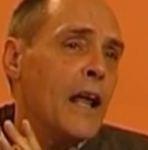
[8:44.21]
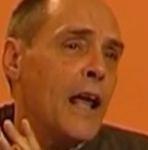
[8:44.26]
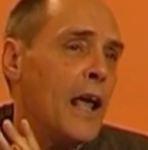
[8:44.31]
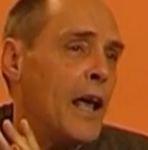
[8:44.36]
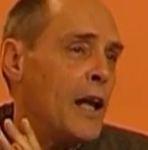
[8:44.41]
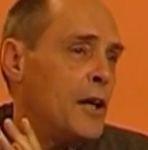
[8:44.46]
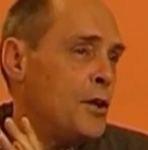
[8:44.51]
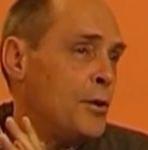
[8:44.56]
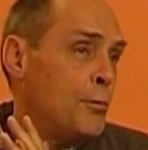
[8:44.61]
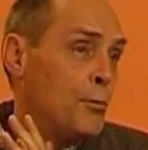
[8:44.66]

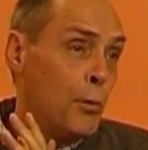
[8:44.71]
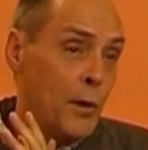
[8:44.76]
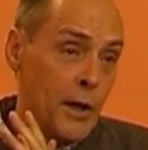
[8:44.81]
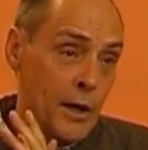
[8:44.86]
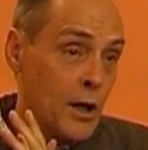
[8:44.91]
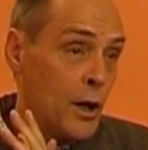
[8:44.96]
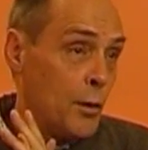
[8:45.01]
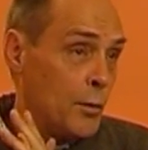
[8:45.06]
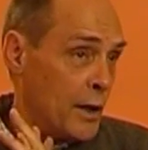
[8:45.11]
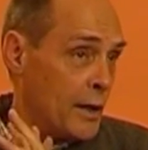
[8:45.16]
And we
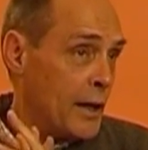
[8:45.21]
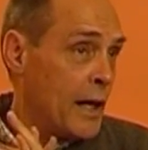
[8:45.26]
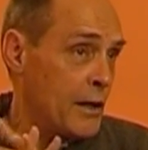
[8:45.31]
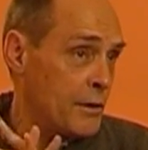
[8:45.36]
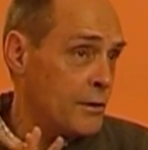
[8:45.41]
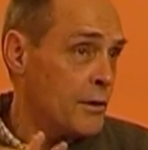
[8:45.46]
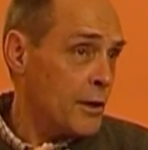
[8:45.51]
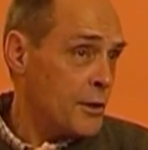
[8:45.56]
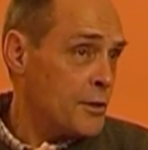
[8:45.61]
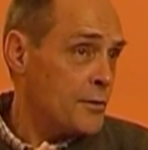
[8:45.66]
know what
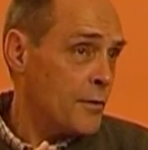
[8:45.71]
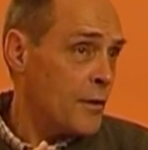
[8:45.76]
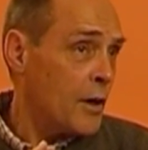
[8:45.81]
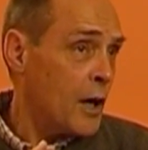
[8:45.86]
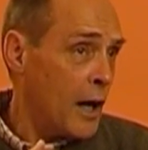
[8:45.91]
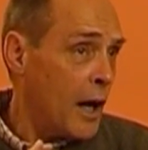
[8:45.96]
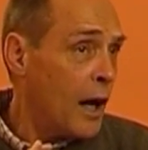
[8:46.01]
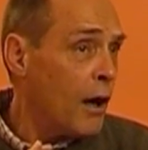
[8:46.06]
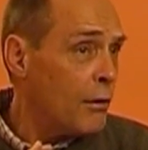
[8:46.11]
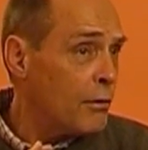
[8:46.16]
that does for
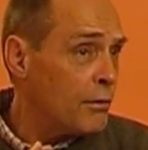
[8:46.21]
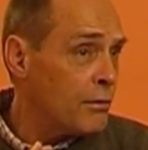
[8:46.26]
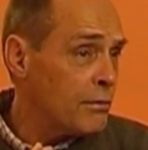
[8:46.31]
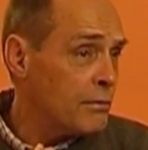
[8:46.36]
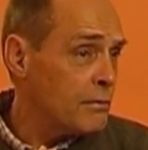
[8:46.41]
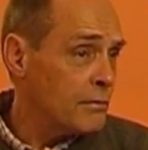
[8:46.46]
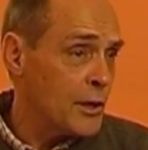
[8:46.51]
our health.